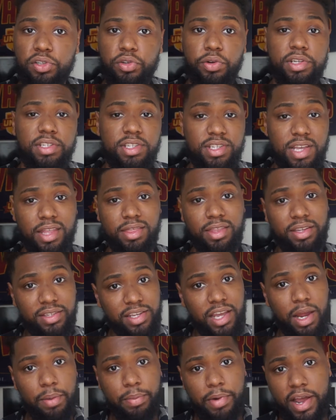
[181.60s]
screens, is that
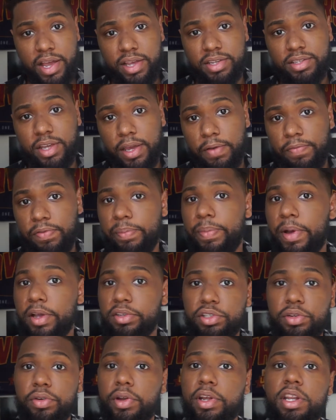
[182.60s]
this camera has a flip
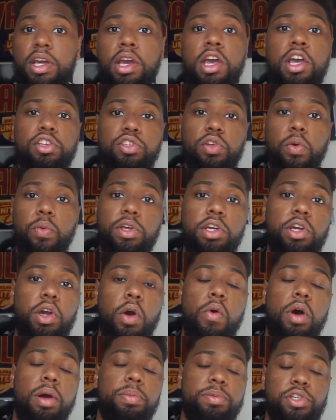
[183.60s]
out screen. So when you
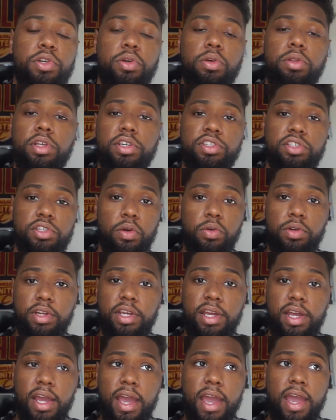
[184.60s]
go up to the
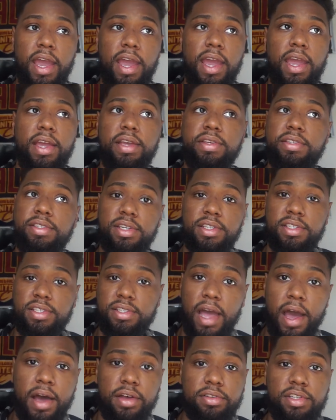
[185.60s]
Sony
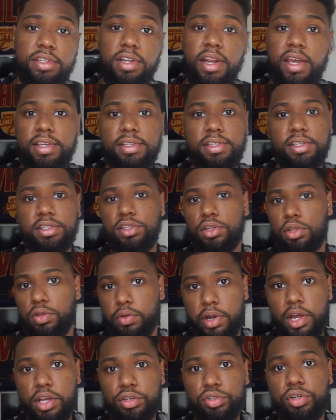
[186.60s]
A6000,
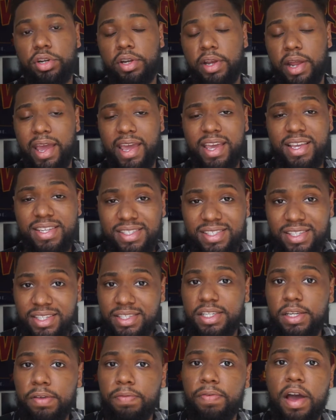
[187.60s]
A6300, and
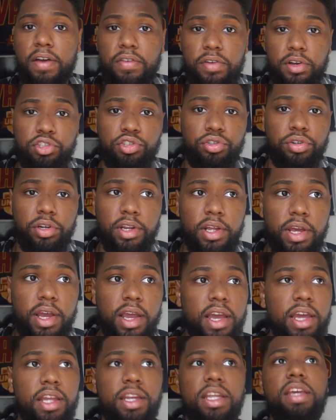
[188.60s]
A6500,
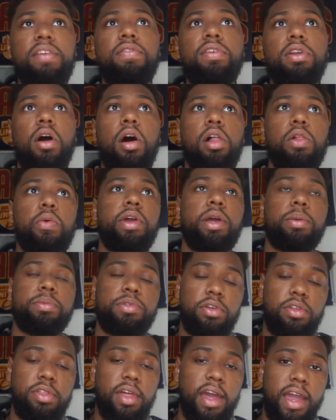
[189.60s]
and even all the way up
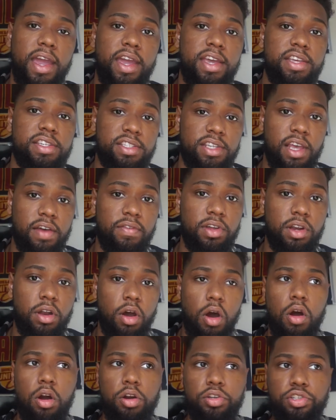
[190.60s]
to the
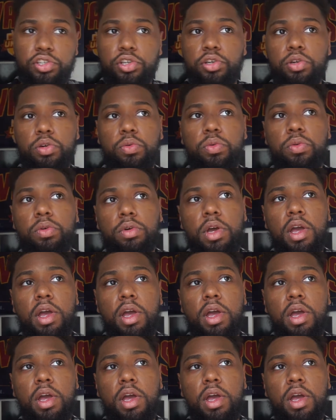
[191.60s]
A7 R2,